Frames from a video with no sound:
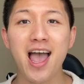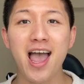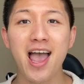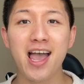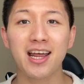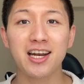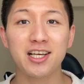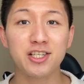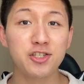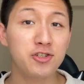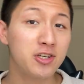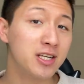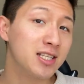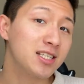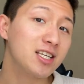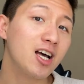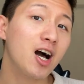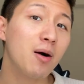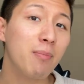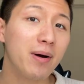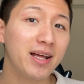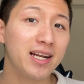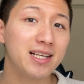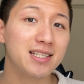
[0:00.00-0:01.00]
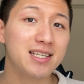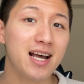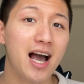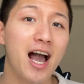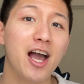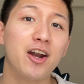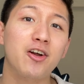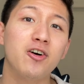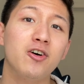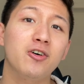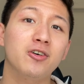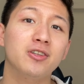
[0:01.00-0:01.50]
And as you can tell by the
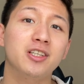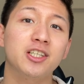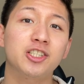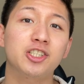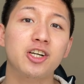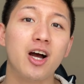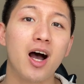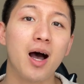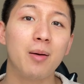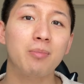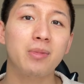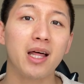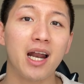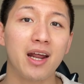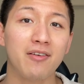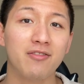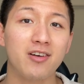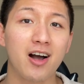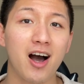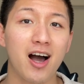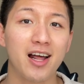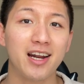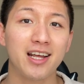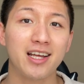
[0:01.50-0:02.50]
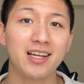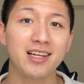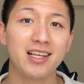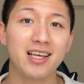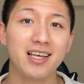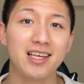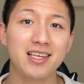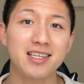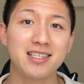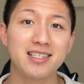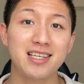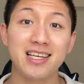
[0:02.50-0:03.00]
title, the job that I've gotten
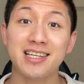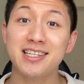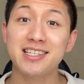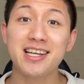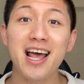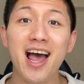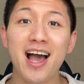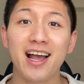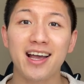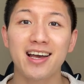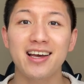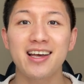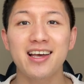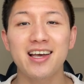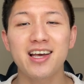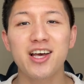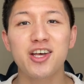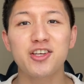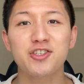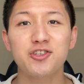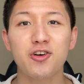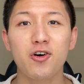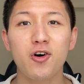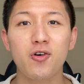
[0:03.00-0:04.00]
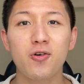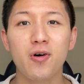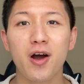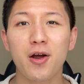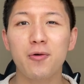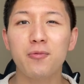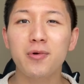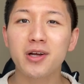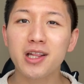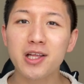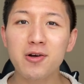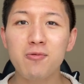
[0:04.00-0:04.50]
is in tech. So I
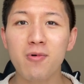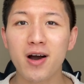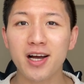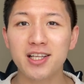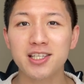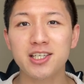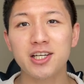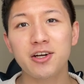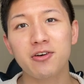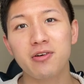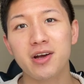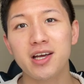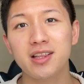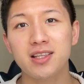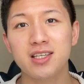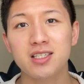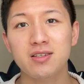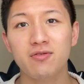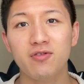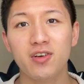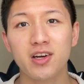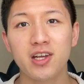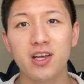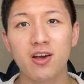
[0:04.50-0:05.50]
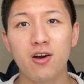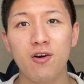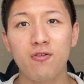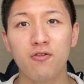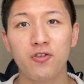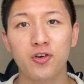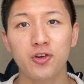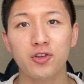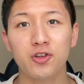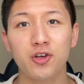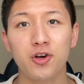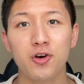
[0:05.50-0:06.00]
really wanted to create this video
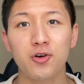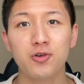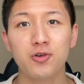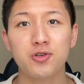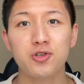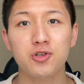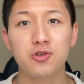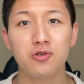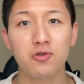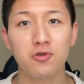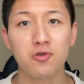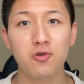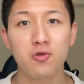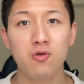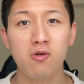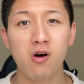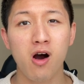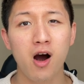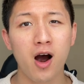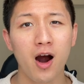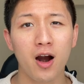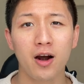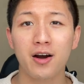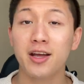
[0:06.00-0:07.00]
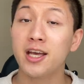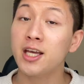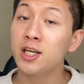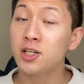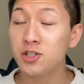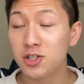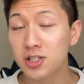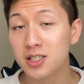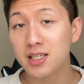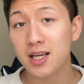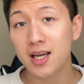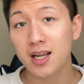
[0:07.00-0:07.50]
for those who are
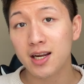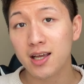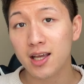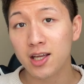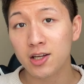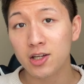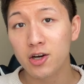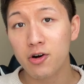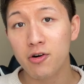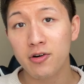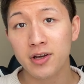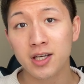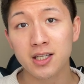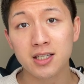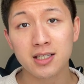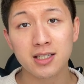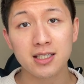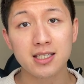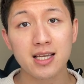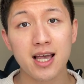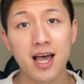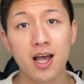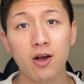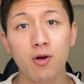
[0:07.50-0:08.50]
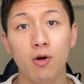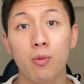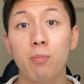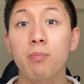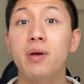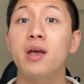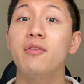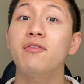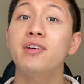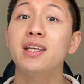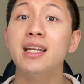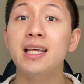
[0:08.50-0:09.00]
interested in going into tech or
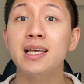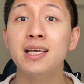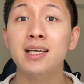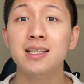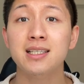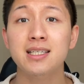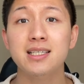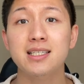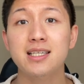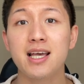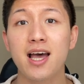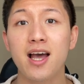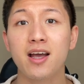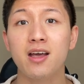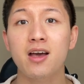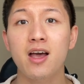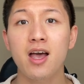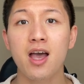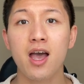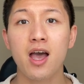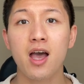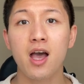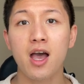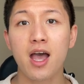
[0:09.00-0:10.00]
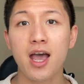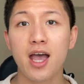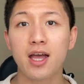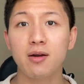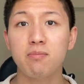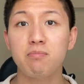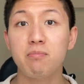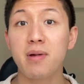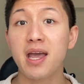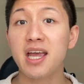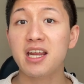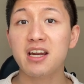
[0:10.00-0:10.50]
pivoting into tech
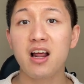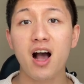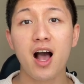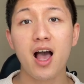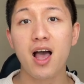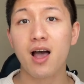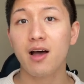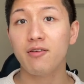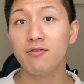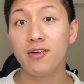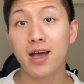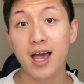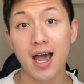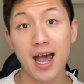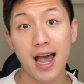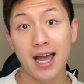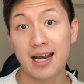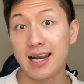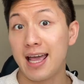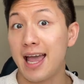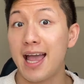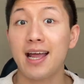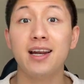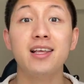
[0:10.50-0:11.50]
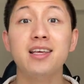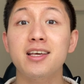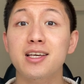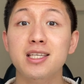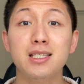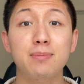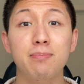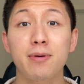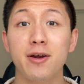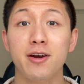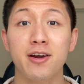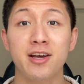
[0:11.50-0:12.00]
and may not have had any
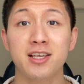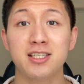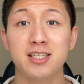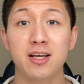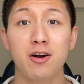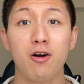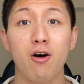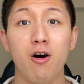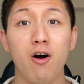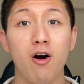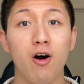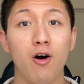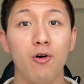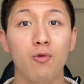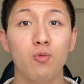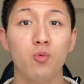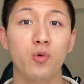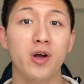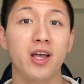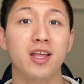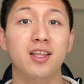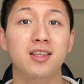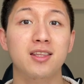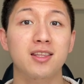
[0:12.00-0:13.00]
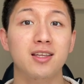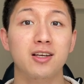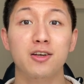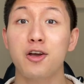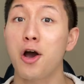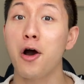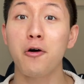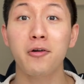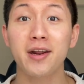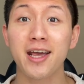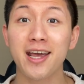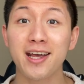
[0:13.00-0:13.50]
experience at all with
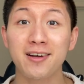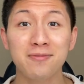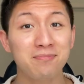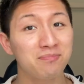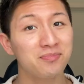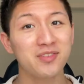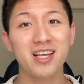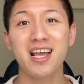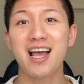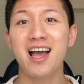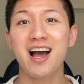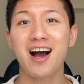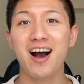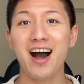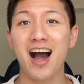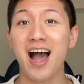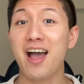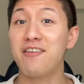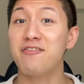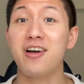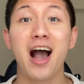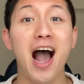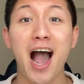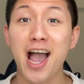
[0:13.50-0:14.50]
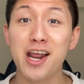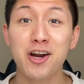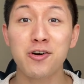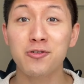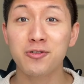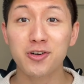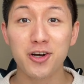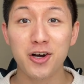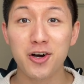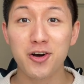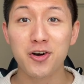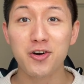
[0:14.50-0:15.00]
coding. I, I
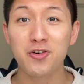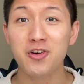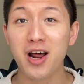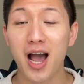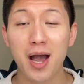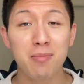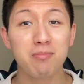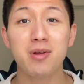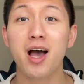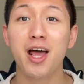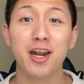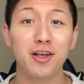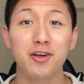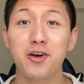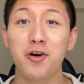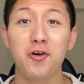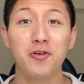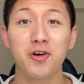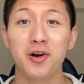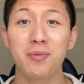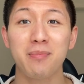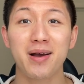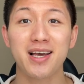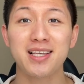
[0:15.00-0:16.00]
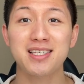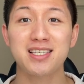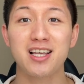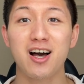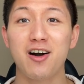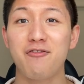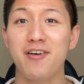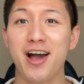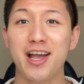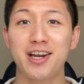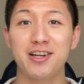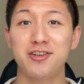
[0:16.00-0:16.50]
don't code, I'm not a coder
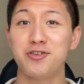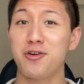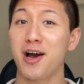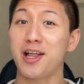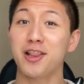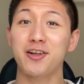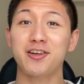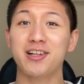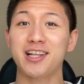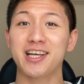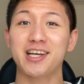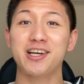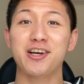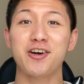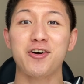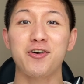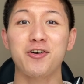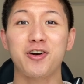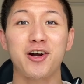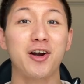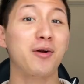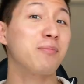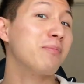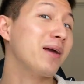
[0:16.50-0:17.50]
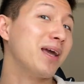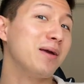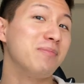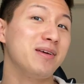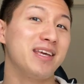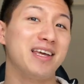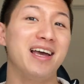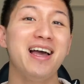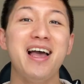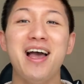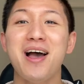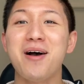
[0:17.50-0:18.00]
myself. I, do I look like a coder?
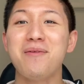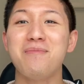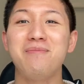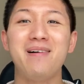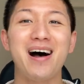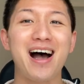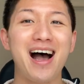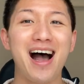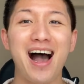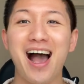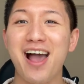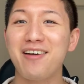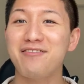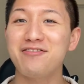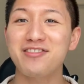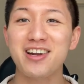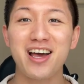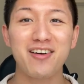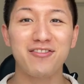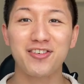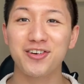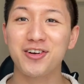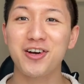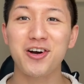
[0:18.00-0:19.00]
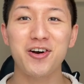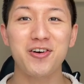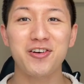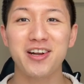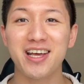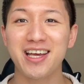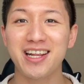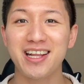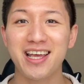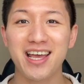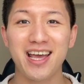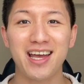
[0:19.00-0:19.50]
Maybe, but I've never
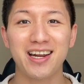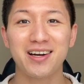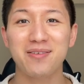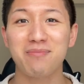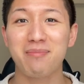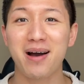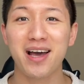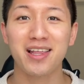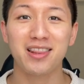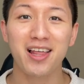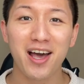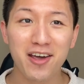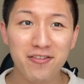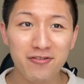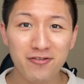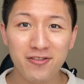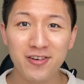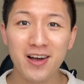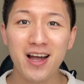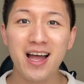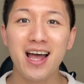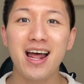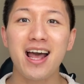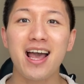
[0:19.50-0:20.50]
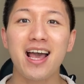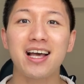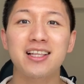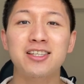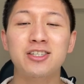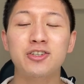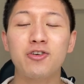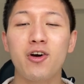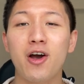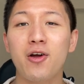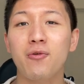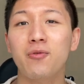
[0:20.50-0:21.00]
coded in my life. And
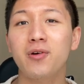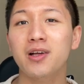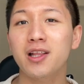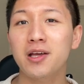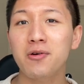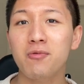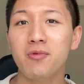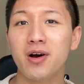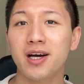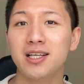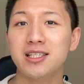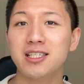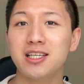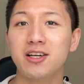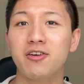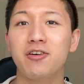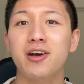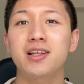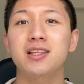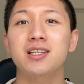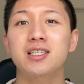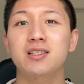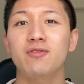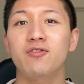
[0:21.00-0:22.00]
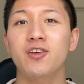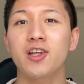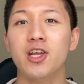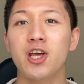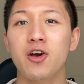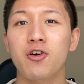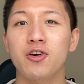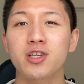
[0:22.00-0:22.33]
so I really wanted to create this video.